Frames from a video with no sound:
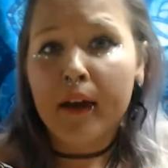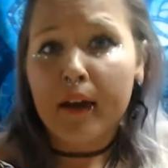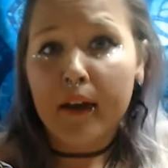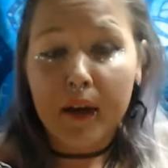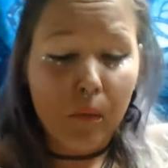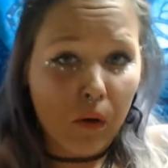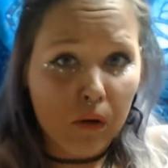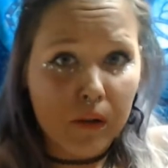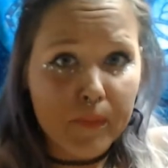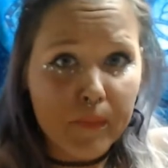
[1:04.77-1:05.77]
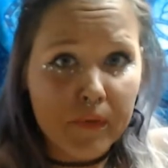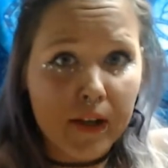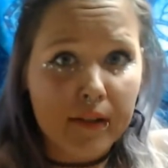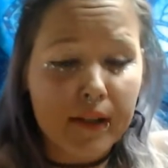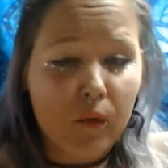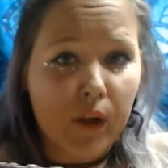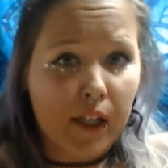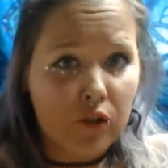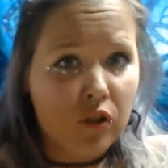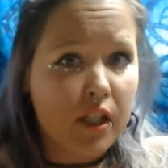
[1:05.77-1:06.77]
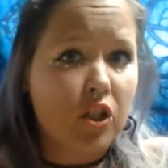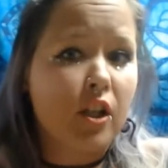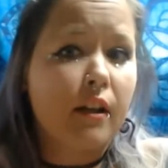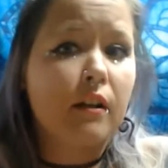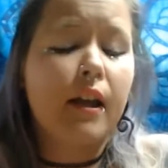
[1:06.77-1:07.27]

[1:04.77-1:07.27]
Imbolc. It is a Wiccan tradition.